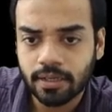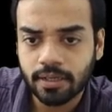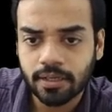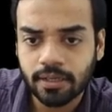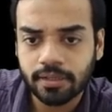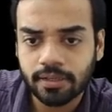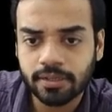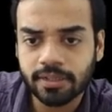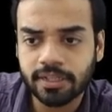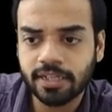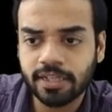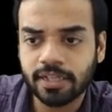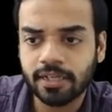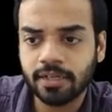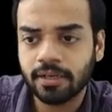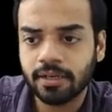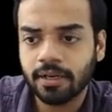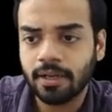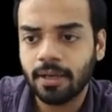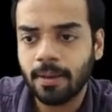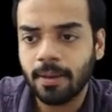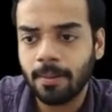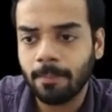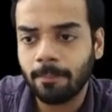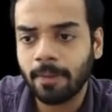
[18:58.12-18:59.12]

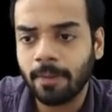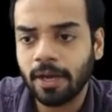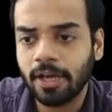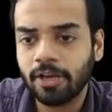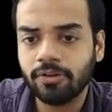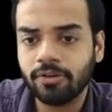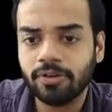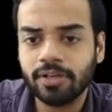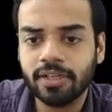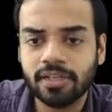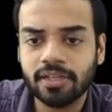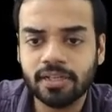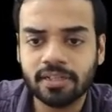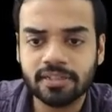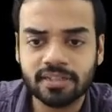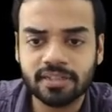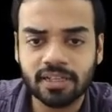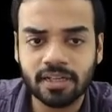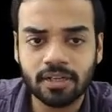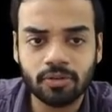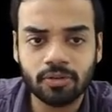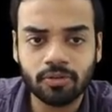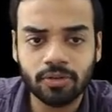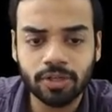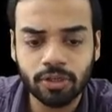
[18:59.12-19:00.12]
Then pioneers
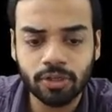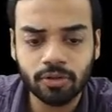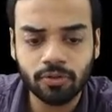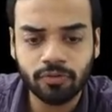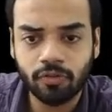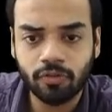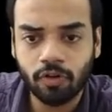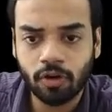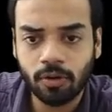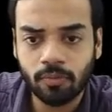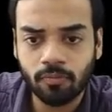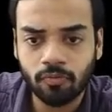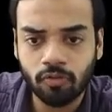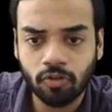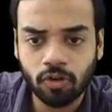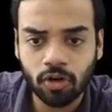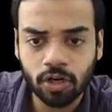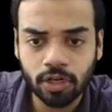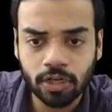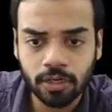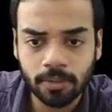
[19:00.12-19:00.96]
are going to form what?